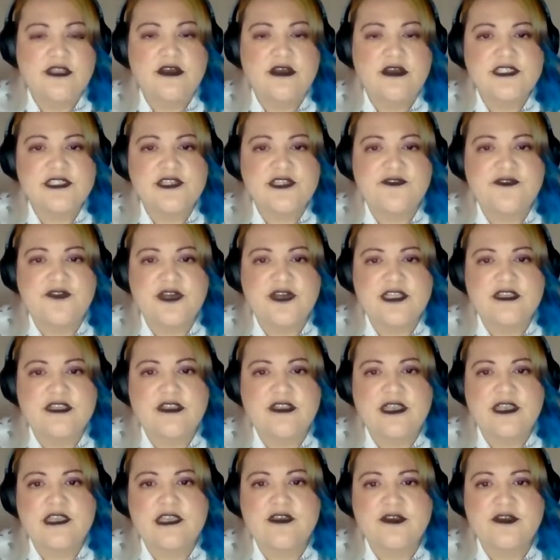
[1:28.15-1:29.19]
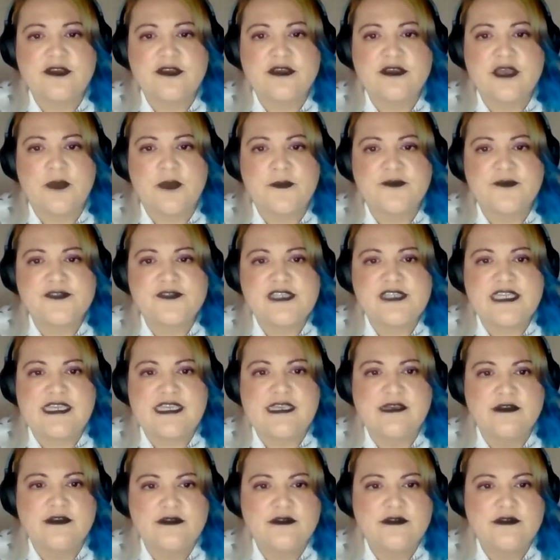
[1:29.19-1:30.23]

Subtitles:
asked if I'd like a cup of tea.